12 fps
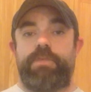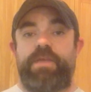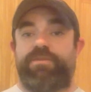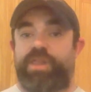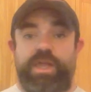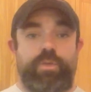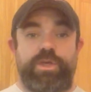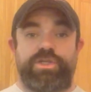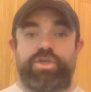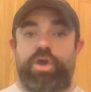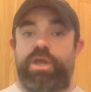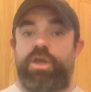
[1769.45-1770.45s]
If you like what you
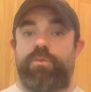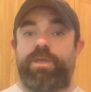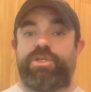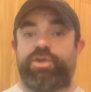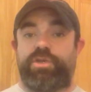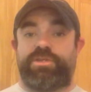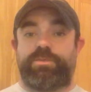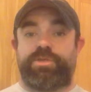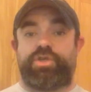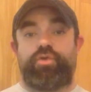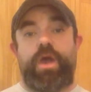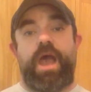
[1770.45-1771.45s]
saw here, make sure you
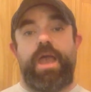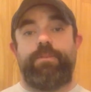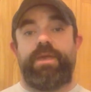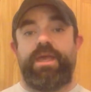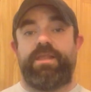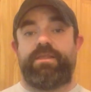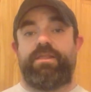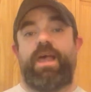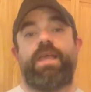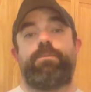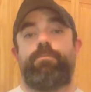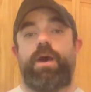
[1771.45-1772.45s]
subscribe, hit the
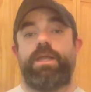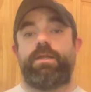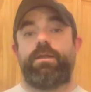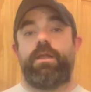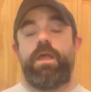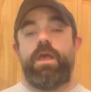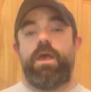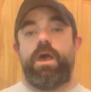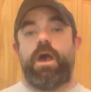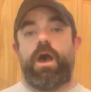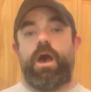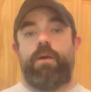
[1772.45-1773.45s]
like button,
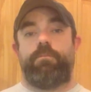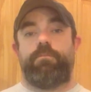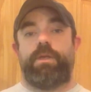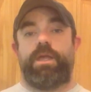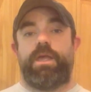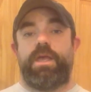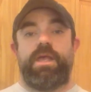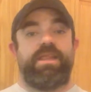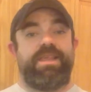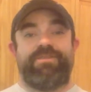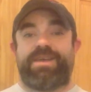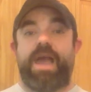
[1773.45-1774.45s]

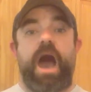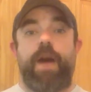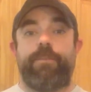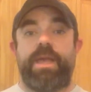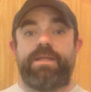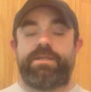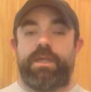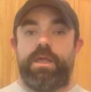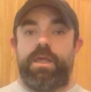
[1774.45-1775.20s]
leave a comment.